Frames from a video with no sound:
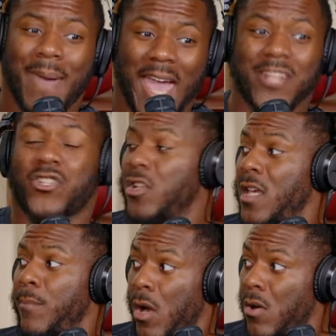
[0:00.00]

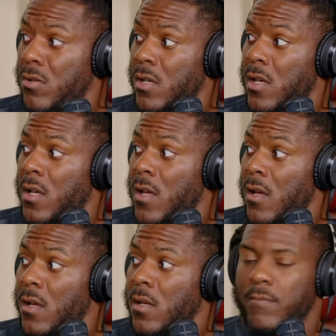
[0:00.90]
majorly, bro. To
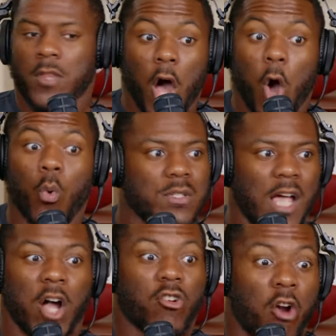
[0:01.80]
you, no,
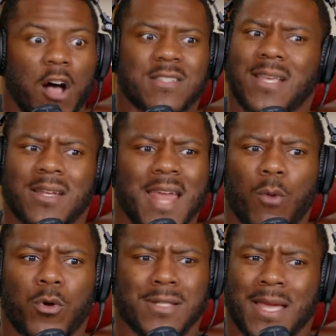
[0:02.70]
across the
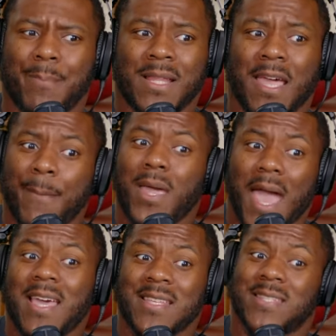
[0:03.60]
networks, the
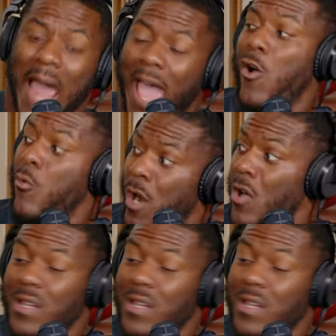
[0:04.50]
NBA is down, bro.